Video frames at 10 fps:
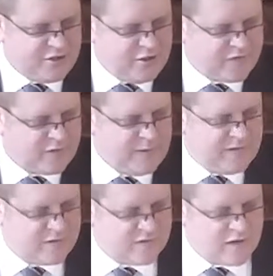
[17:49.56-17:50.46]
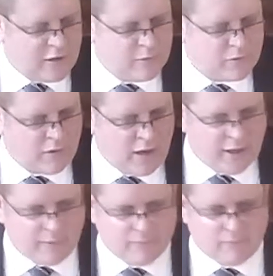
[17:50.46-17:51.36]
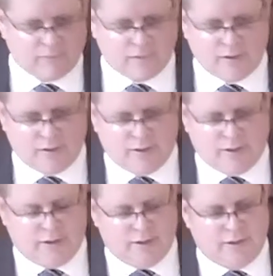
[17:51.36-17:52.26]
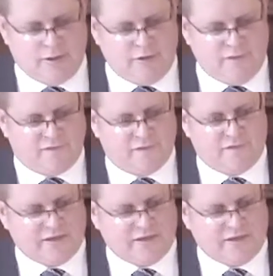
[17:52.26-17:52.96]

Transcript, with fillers: you've committed a terrible crime. You've done